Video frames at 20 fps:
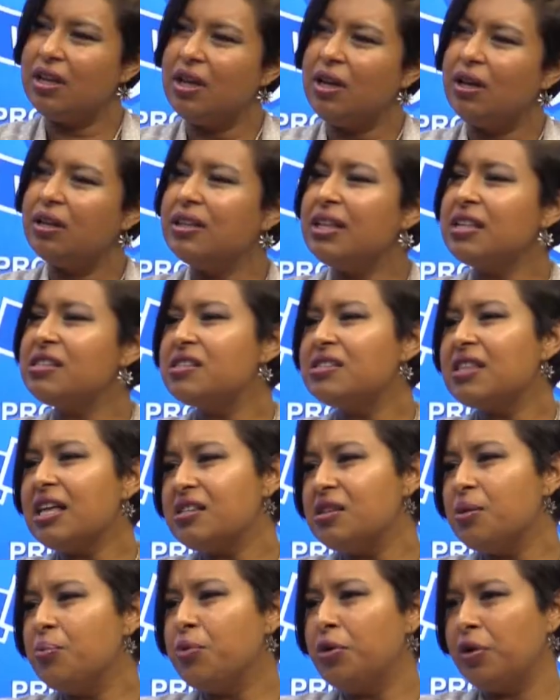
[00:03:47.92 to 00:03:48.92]
Well,
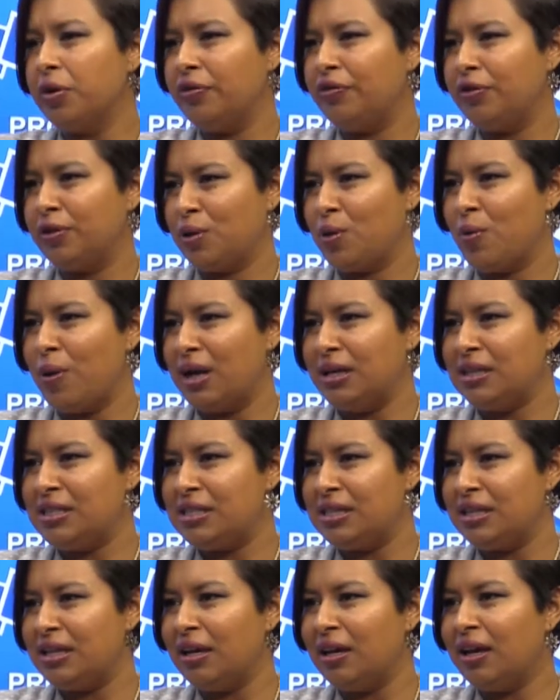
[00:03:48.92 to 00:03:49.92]
that's a beautiful
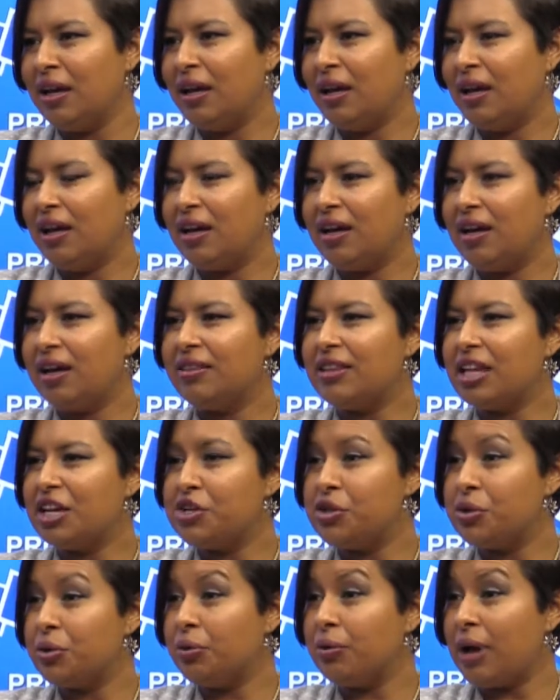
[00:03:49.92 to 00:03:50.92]
quality
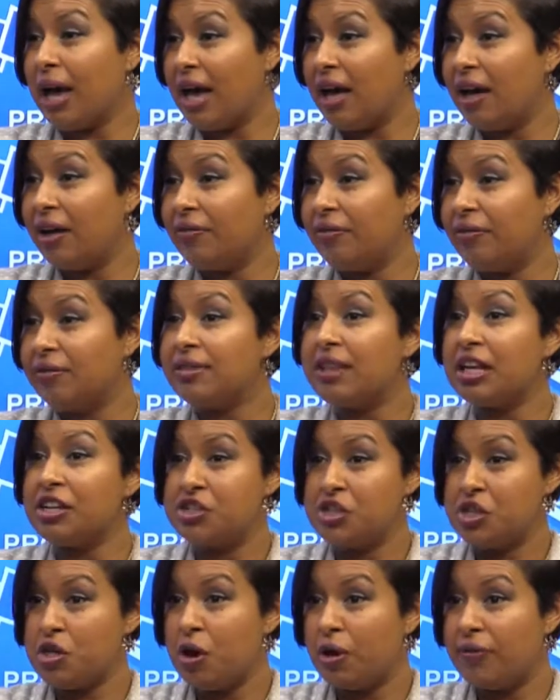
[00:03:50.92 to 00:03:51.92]
that you have, that
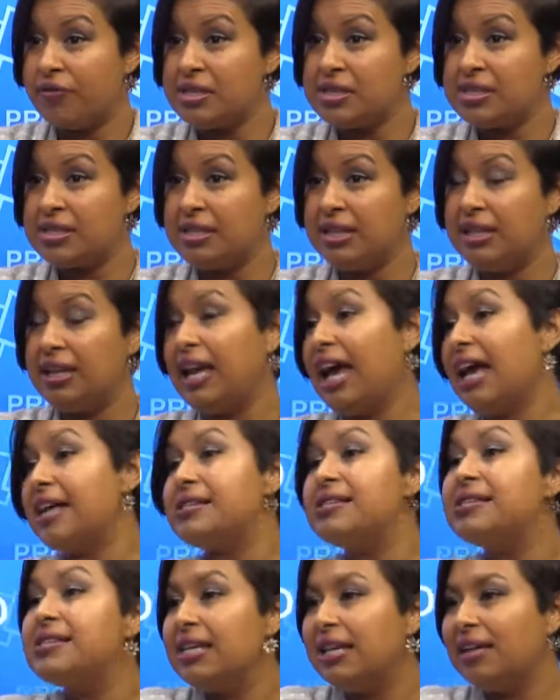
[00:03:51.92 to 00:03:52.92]
she obviously has
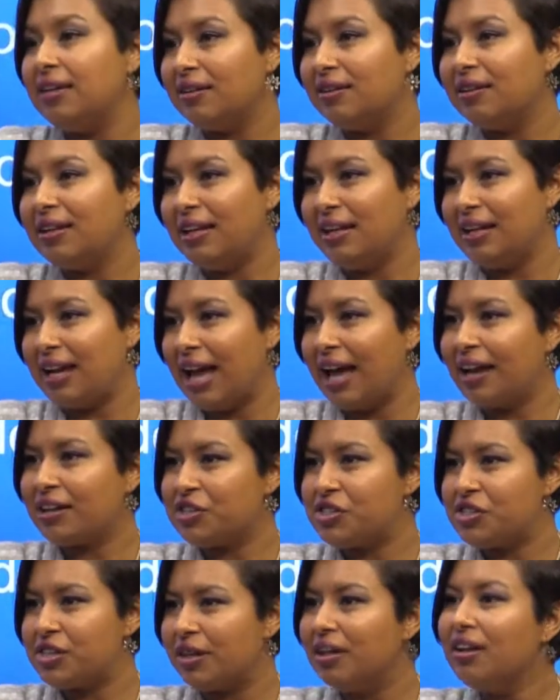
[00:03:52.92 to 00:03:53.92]
seen in
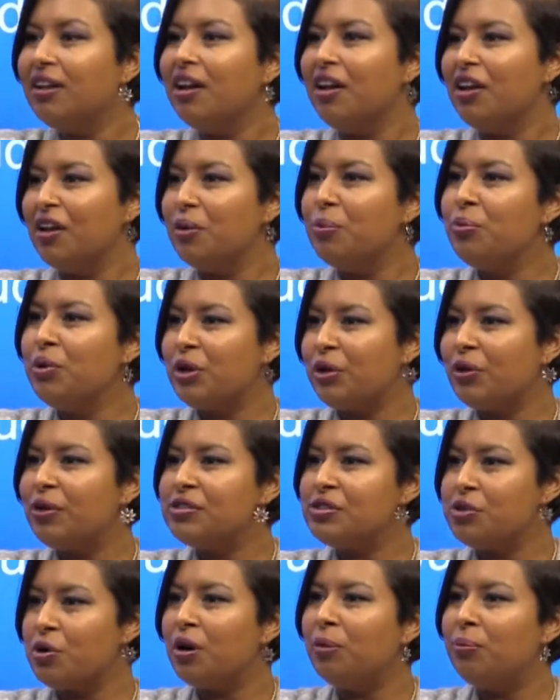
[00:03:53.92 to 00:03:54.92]
action,
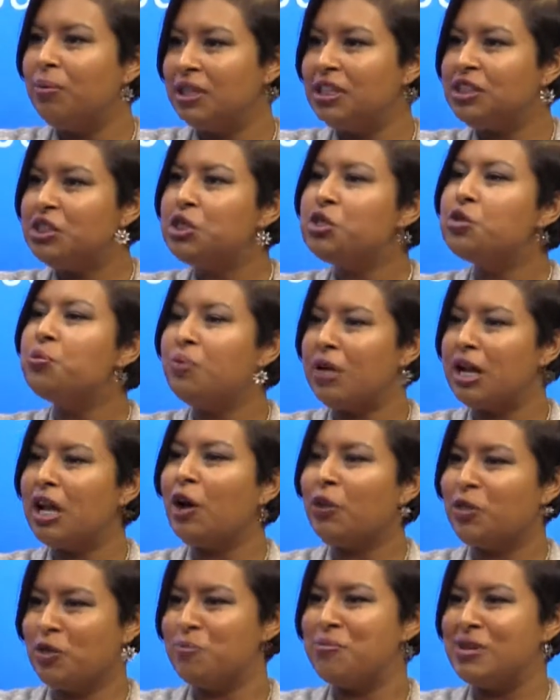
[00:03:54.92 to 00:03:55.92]
because your ability to bring
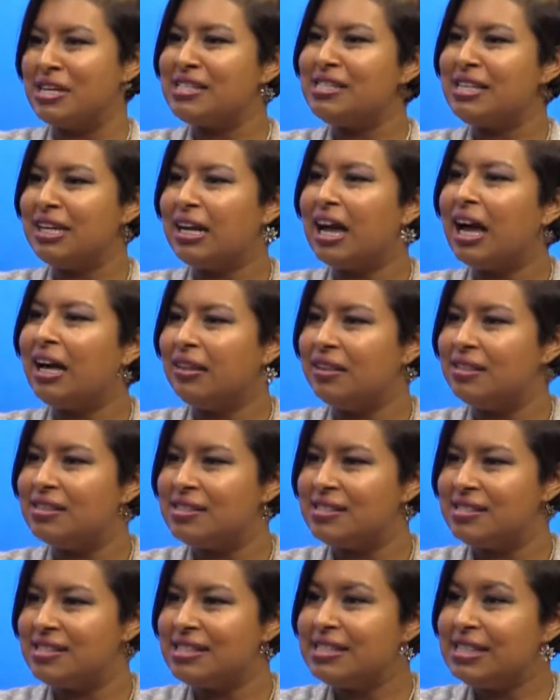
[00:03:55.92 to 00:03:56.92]
out the best in
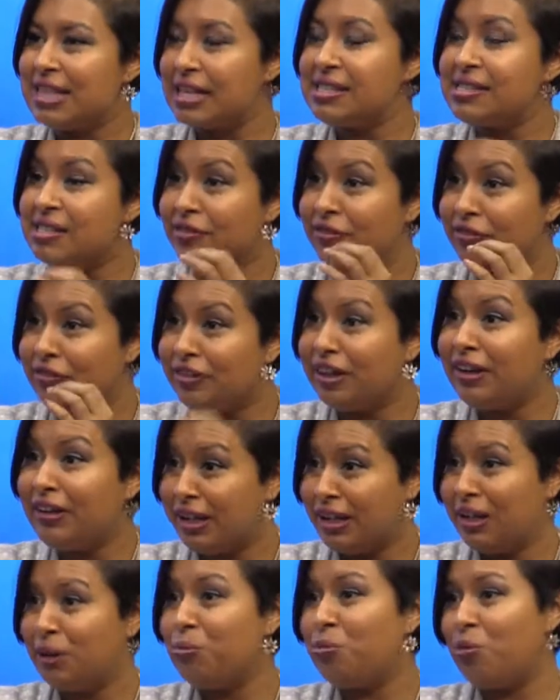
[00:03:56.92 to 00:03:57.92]
others, that's a
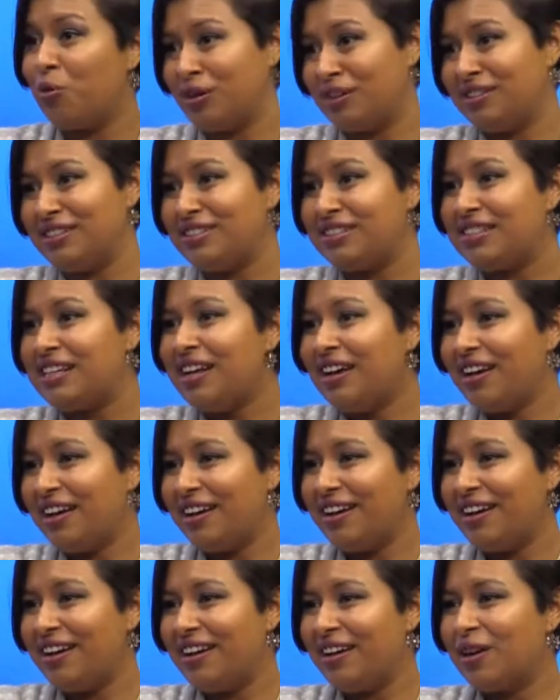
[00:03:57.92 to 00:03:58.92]
very important
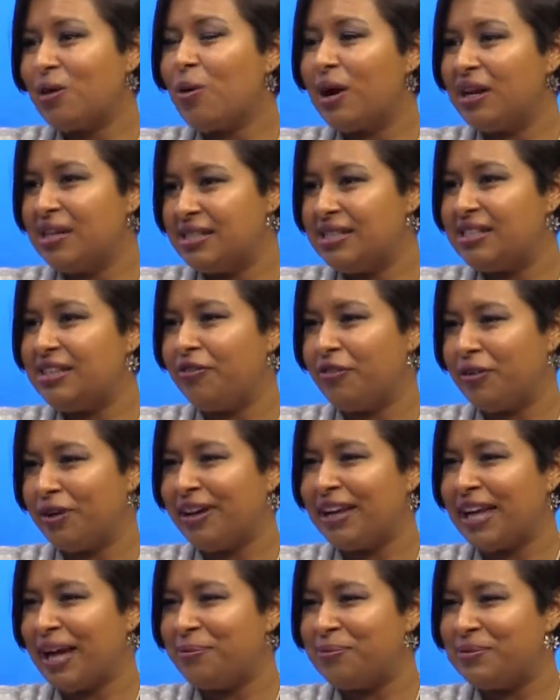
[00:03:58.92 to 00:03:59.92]
quality for a
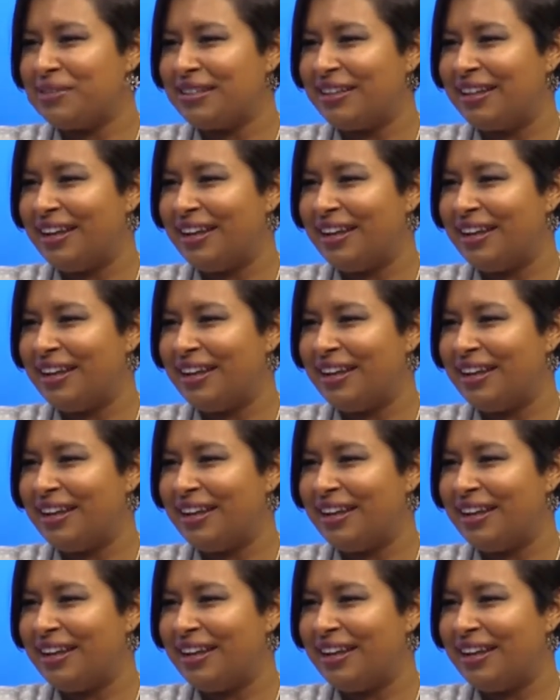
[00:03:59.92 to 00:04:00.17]
captain.